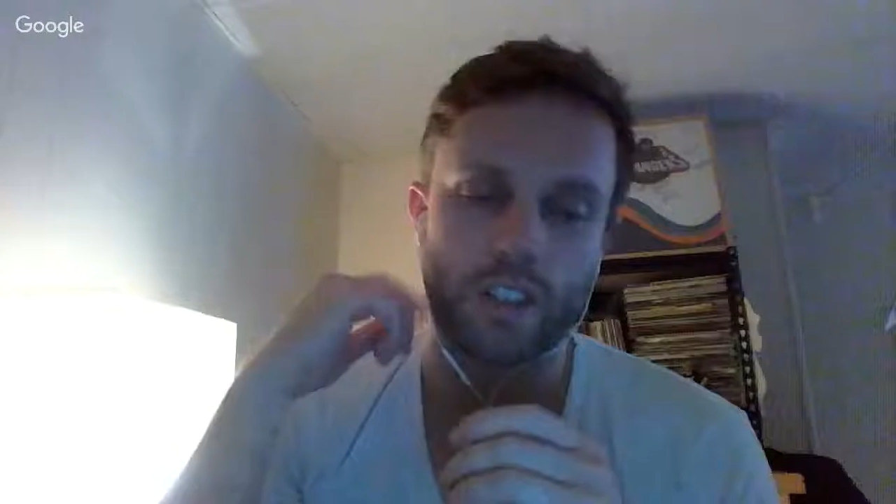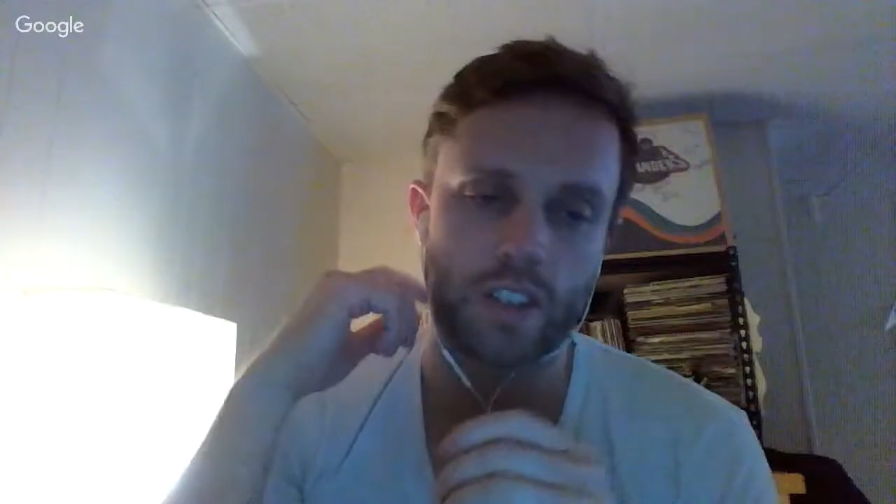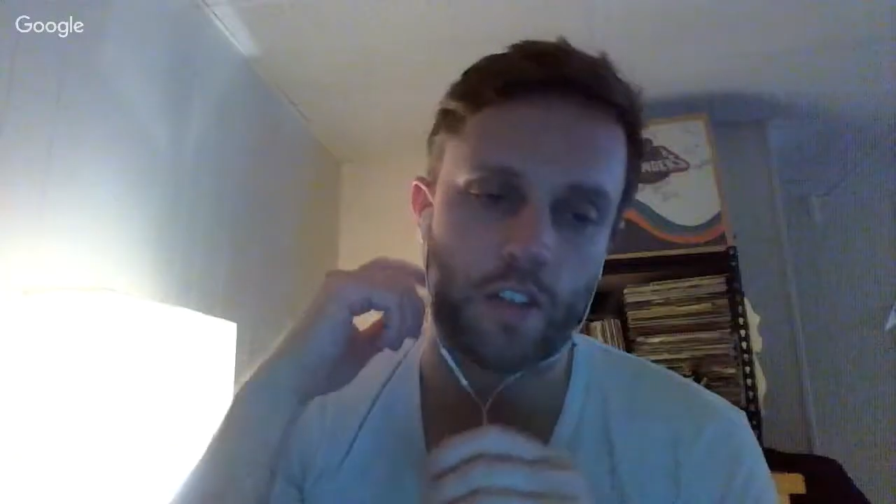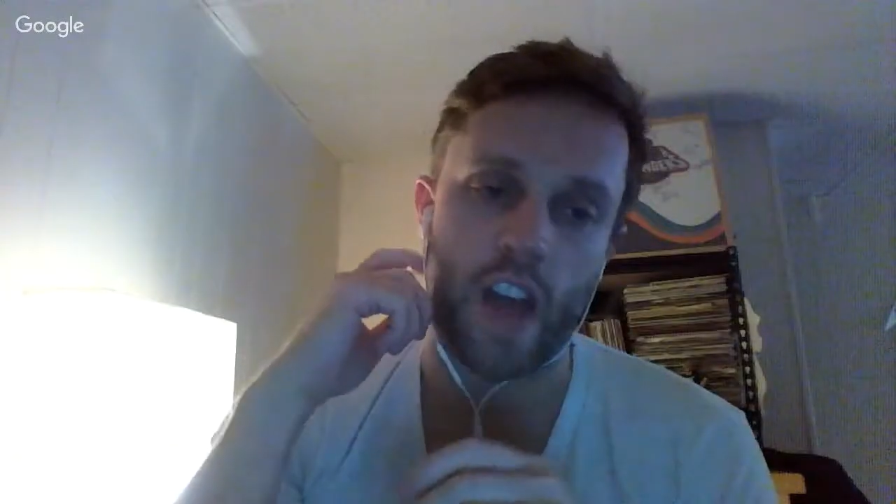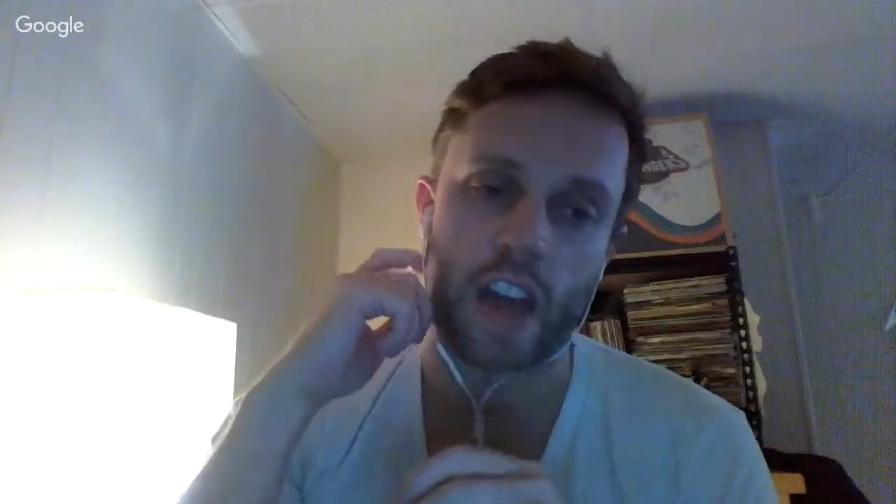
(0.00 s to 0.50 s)

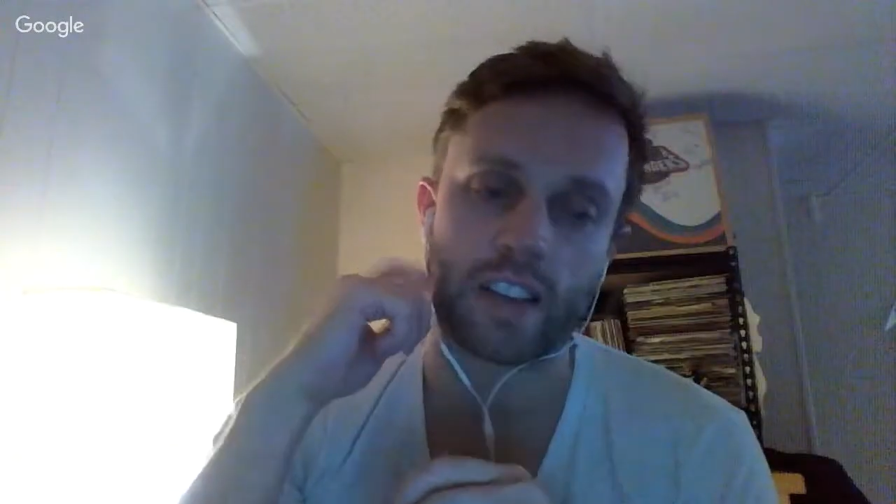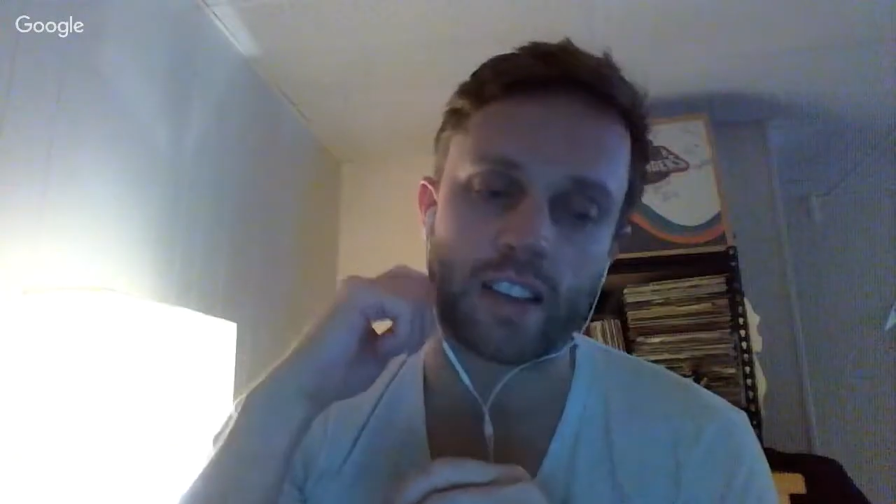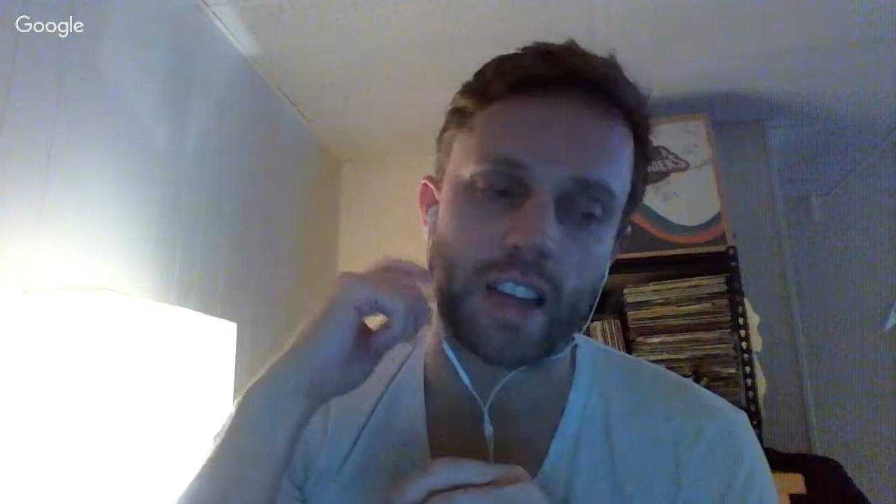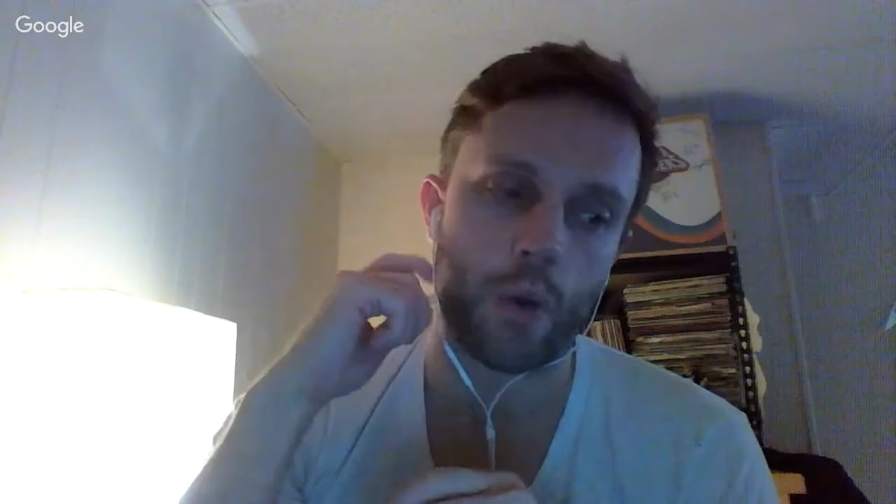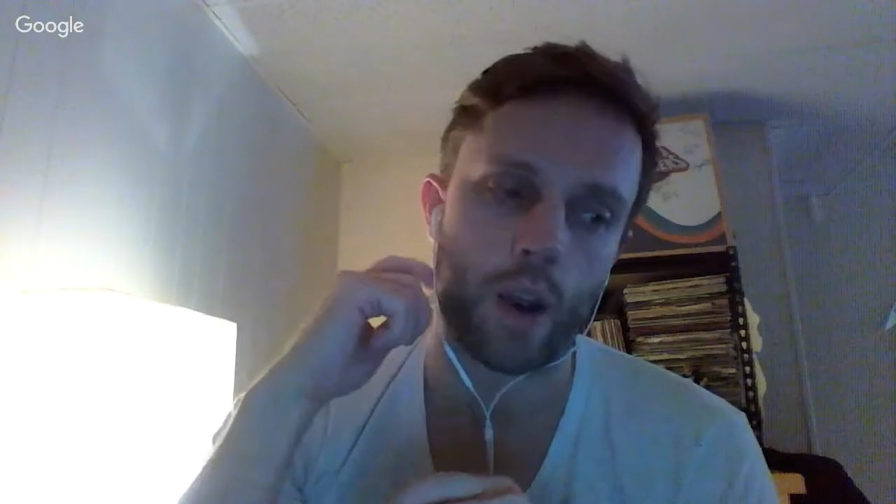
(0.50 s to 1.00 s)
just the fact
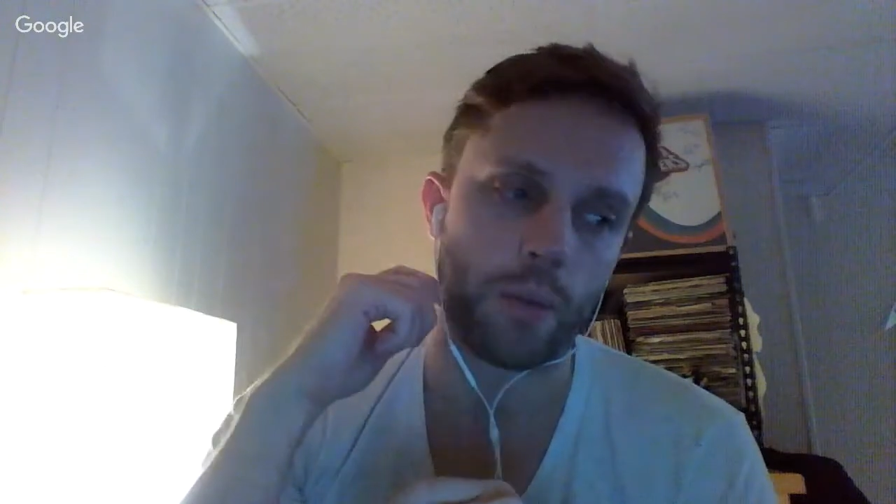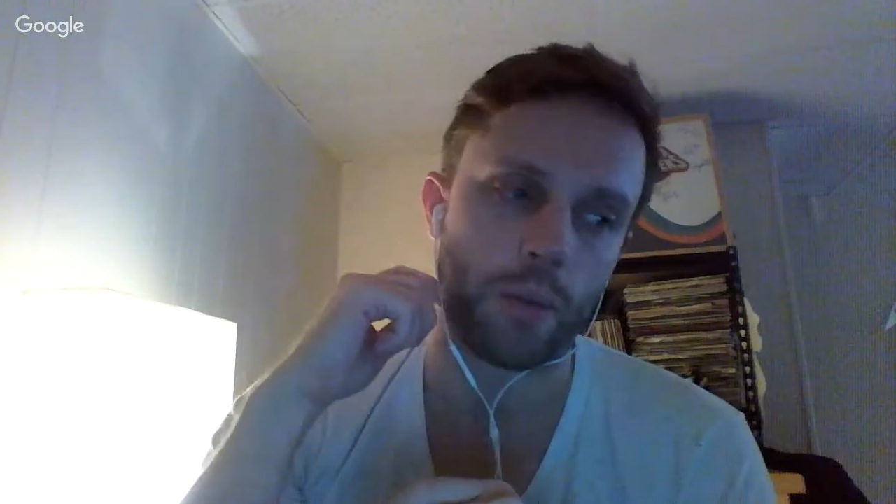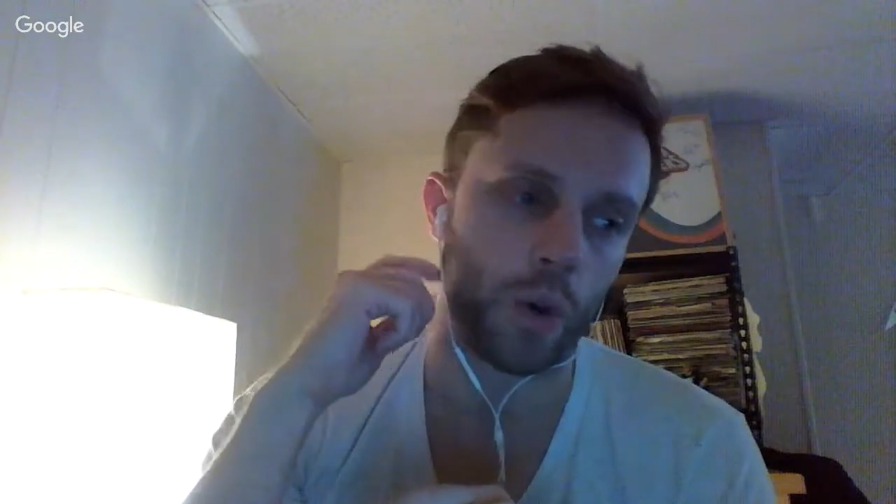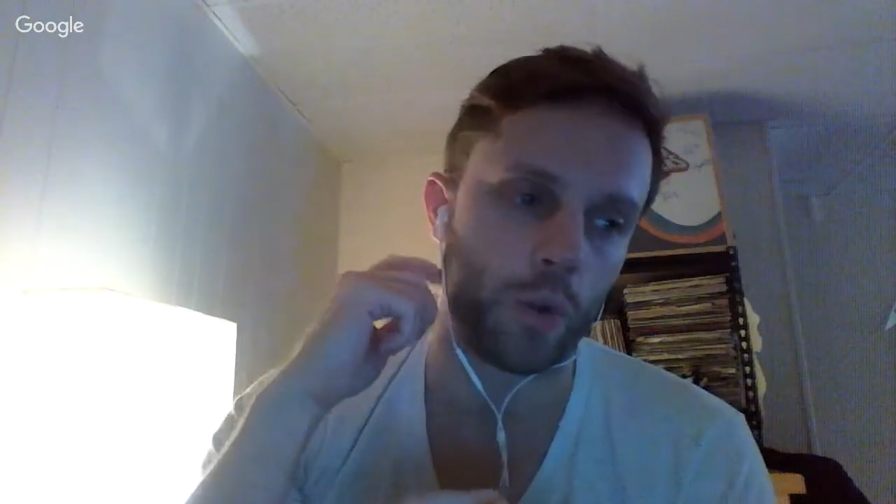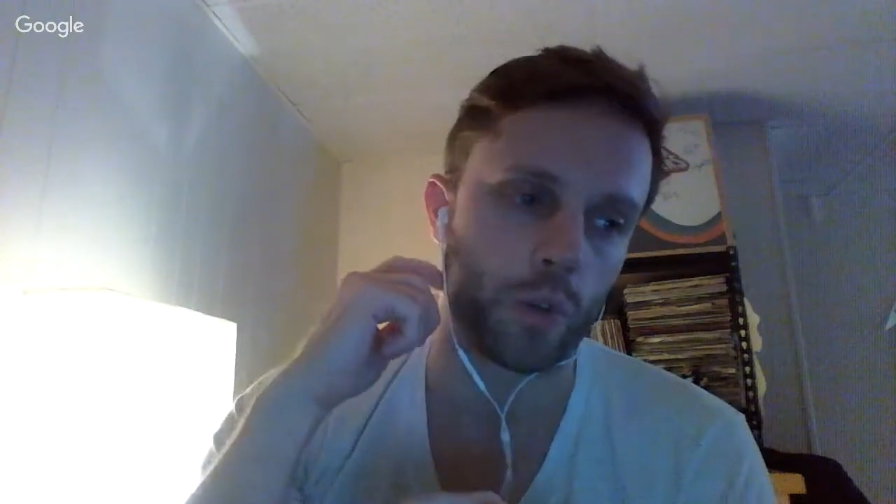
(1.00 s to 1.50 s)
that they were
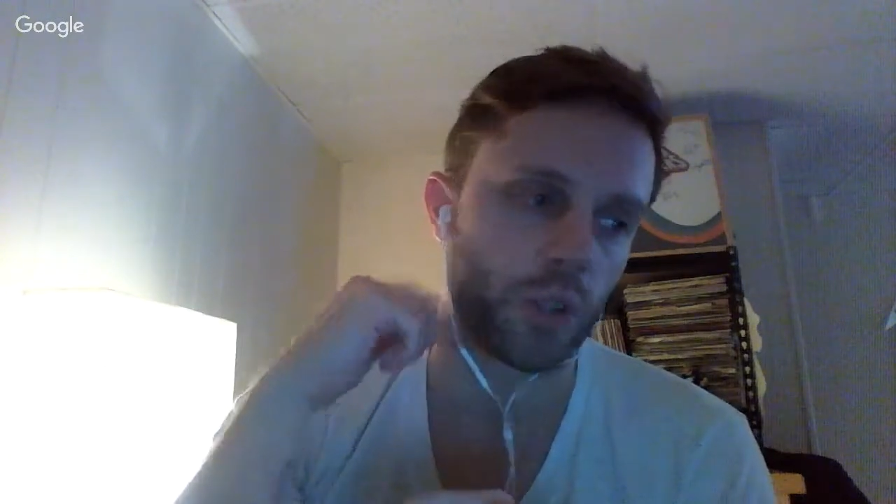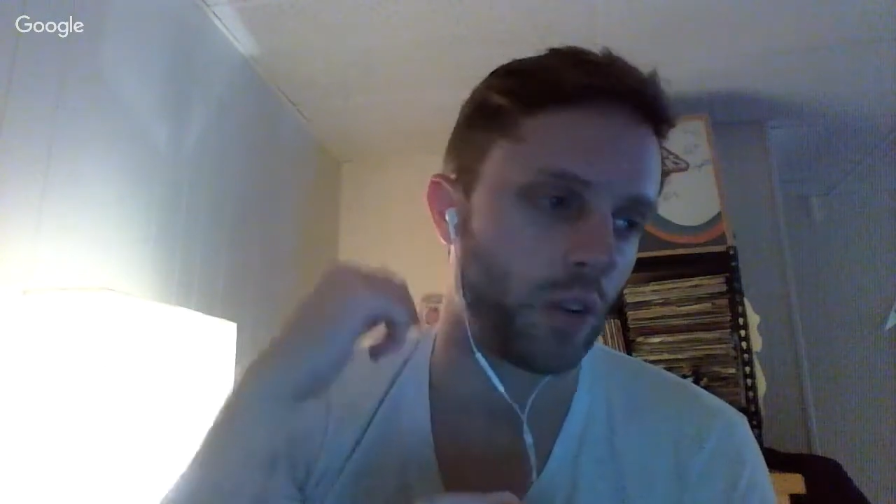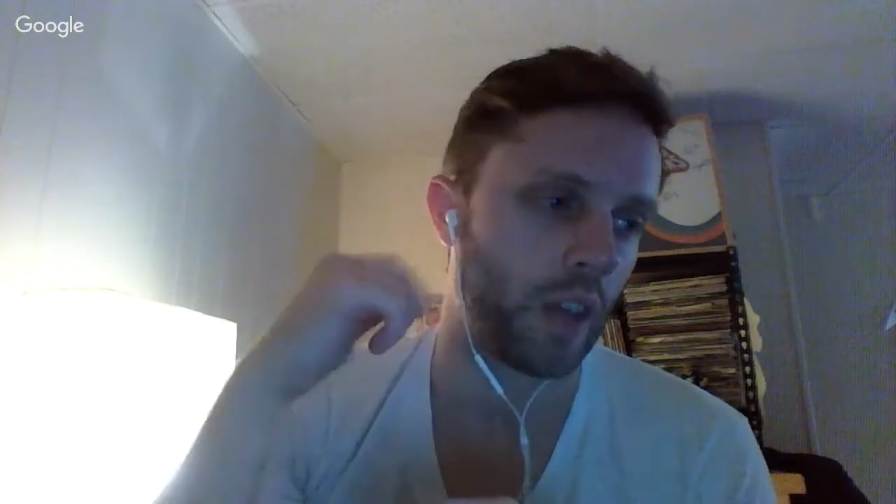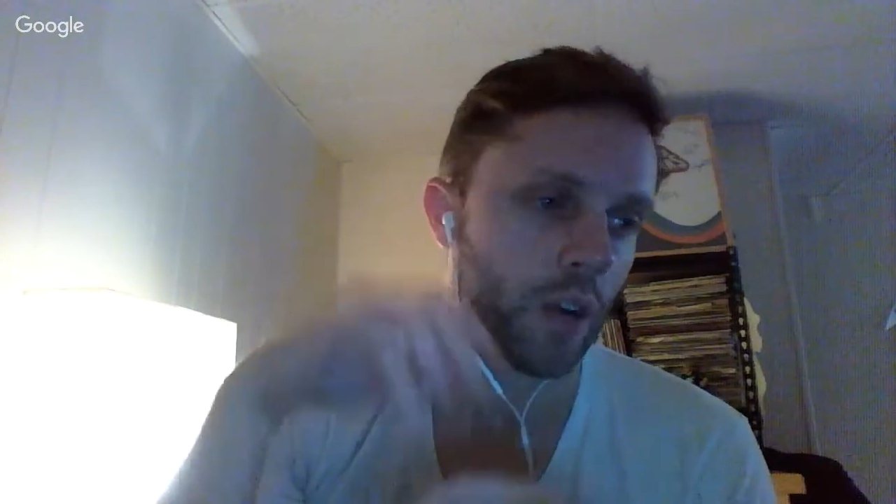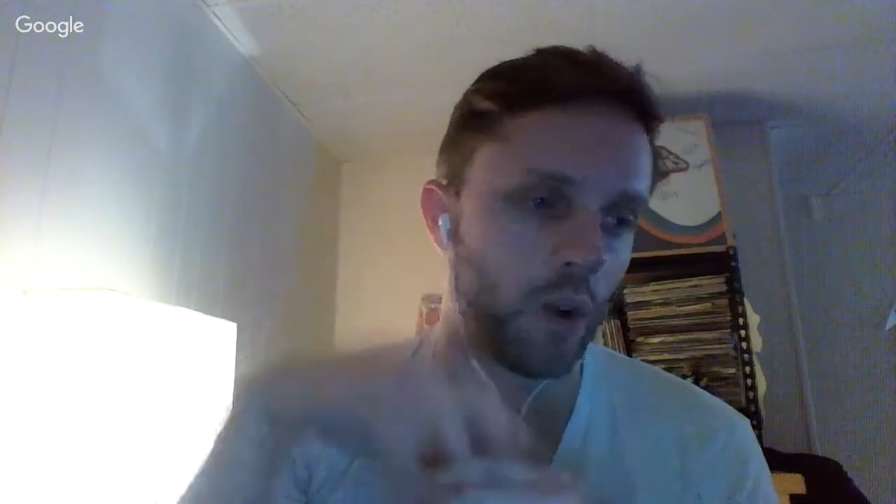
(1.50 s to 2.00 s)
able to
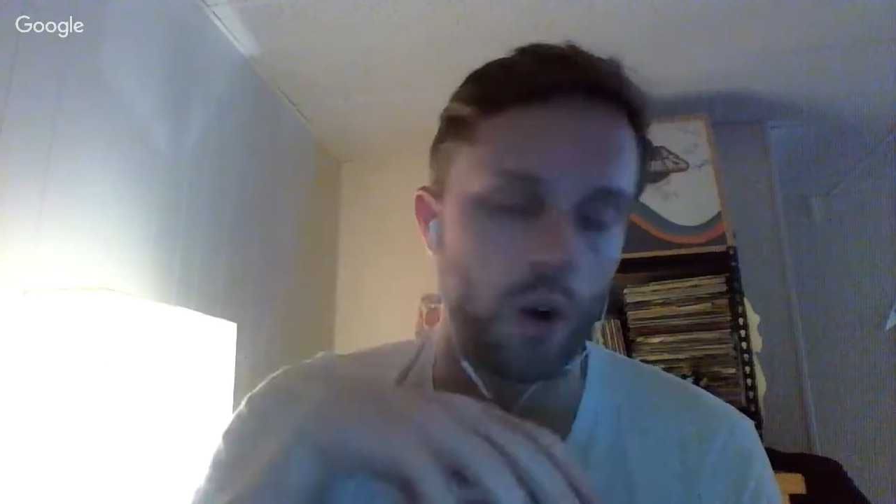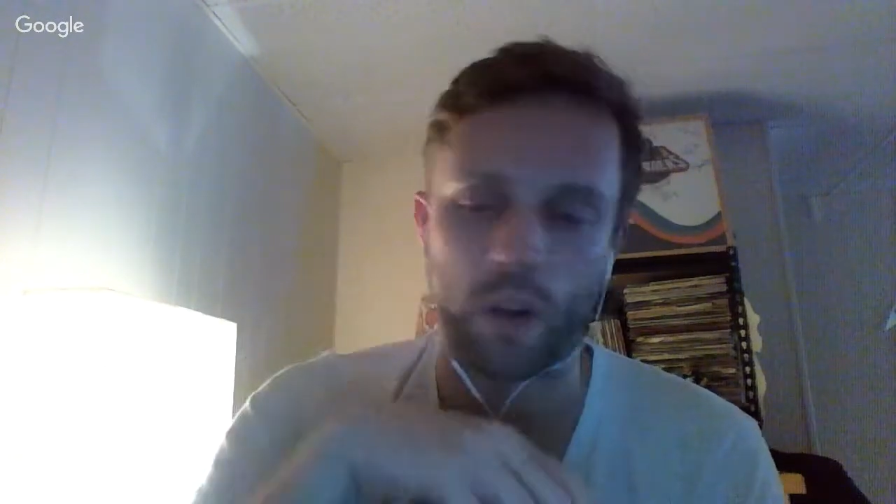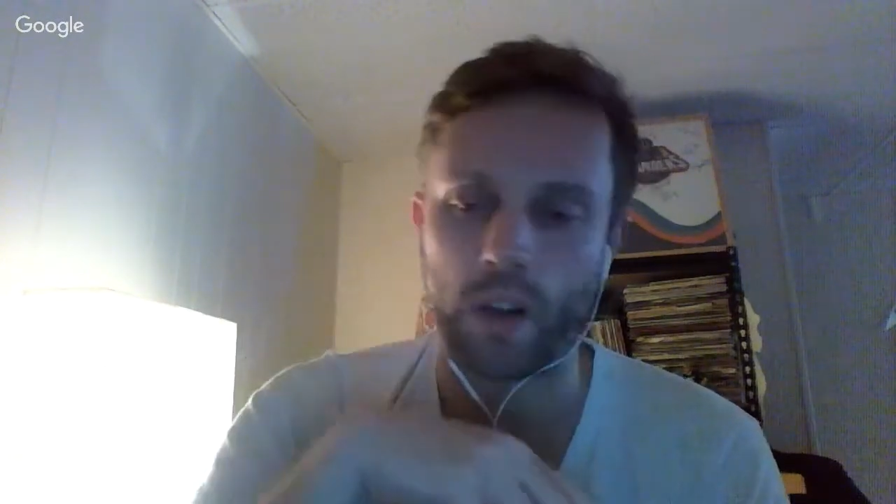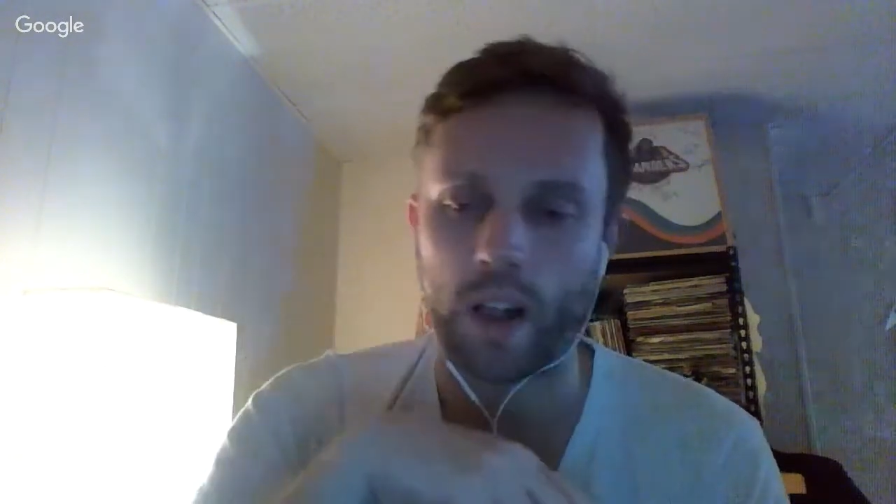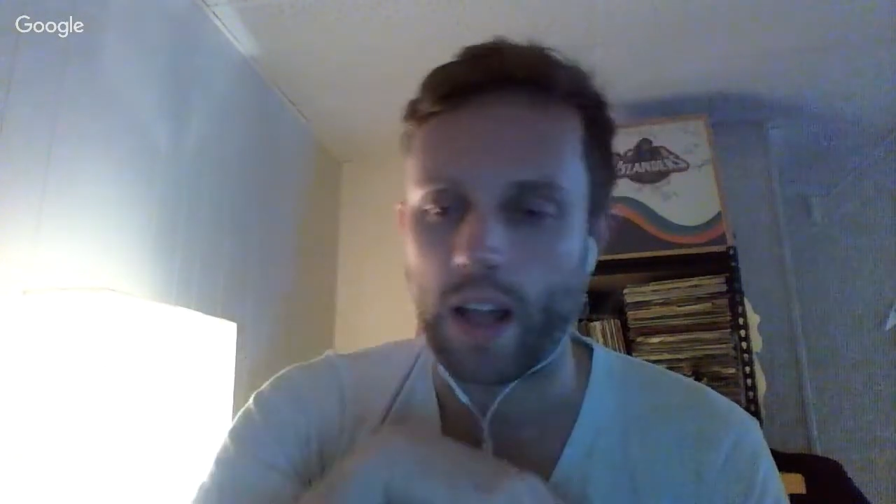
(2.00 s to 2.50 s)
overturn that call.